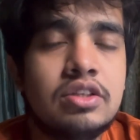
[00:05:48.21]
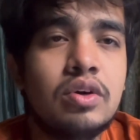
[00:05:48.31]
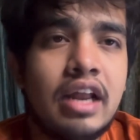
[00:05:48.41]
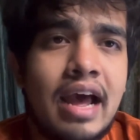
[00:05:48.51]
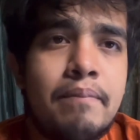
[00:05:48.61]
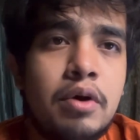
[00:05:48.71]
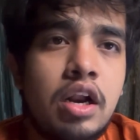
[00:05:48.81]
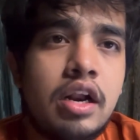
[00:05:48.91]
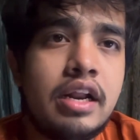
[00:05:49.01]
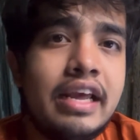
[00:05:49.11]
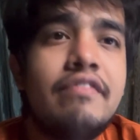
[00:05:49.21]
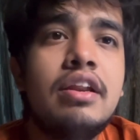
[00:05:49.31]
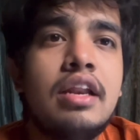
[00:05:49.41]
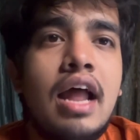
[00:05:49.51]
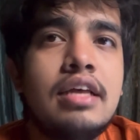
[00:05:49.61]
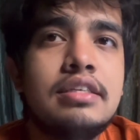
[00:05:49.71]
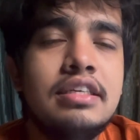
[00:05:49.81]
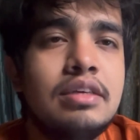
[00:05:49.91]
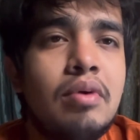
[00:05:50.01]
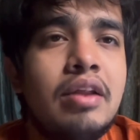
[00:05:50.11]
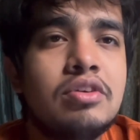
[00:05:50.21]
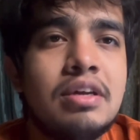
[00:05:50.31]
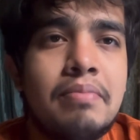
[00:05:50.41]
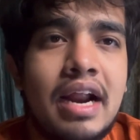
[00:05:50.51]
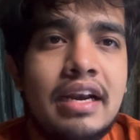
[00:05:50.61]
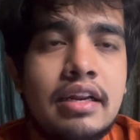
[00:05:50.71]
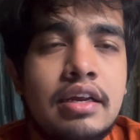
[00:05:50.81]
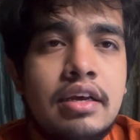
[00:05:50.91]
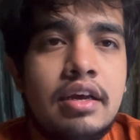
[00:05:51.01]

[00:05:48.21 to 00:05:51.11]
So Graham Potter, even last season when he was at Brighton,